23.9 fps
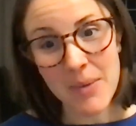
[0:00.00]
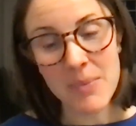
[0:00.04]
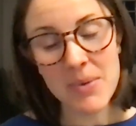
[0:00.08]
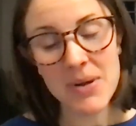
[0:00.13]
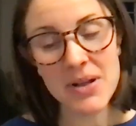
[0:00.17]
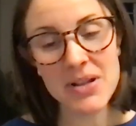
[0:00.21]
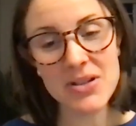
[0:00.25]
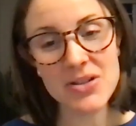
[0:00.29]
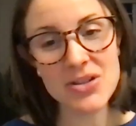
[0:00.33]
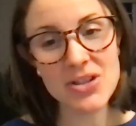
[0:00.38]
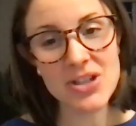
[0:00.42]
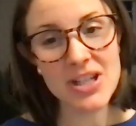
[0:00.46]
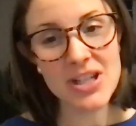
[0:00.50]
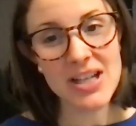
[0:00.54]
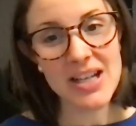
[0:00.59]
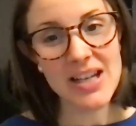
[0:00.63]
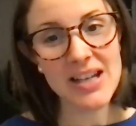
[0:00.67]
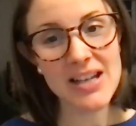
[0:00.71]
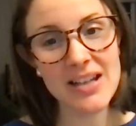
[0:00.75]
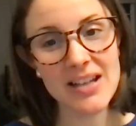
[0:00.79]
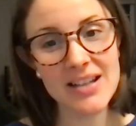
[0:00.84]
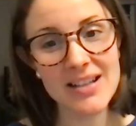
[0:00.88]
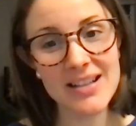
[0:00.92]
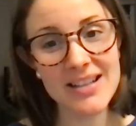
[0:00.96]
but
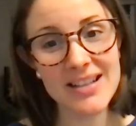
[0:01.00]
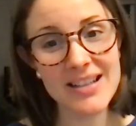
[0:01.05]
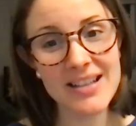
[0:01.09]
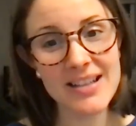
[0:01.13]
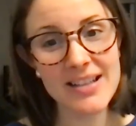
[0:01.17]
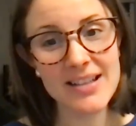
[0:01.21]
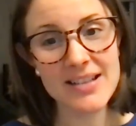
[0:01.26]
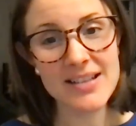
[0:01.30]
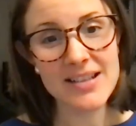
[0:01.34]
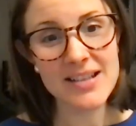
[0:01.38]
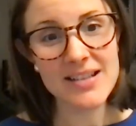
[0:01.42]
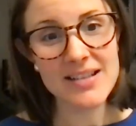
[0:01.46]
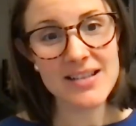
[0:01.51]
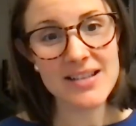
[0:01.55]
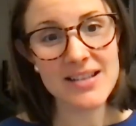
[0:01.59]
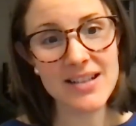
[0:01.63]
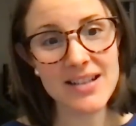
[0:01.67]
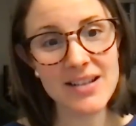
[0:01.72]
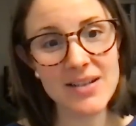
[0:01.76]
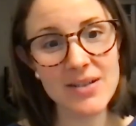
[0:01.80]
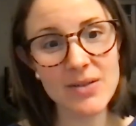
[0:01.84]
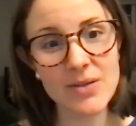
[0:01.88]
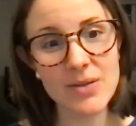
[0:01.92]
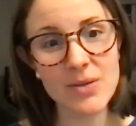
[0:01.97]
she
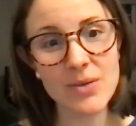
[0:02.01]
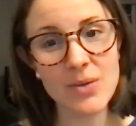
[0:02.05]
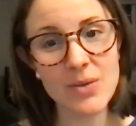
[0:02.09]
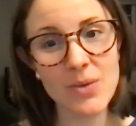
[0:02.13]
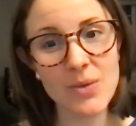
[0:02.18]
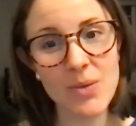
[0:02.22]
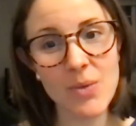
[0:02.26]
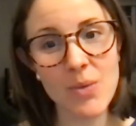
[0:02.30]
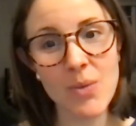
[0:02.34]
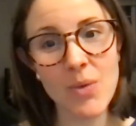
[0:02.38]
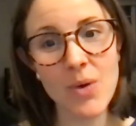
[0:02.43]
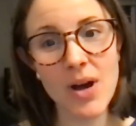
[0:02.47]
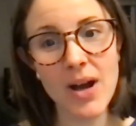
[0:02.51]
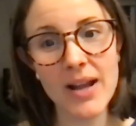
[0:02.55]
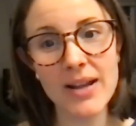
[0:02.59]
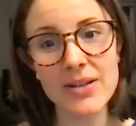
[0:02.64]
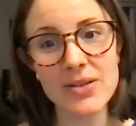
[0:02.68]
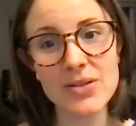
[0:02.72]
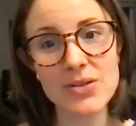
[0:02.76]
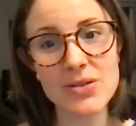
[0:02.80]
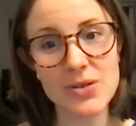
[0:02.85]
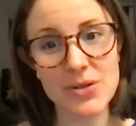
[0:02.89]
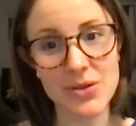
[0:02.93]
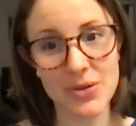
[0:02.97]
doesn't
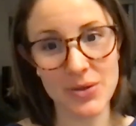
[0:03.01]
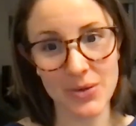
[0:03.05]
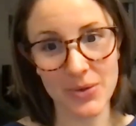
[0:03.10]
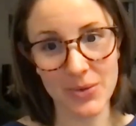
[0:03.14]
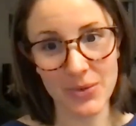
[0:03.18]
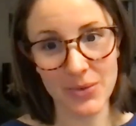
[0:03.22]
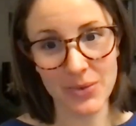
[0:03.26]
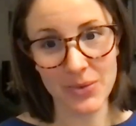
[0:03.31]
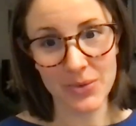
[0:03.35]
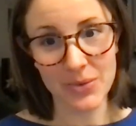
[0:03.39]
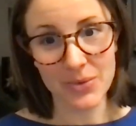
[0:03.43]
want to.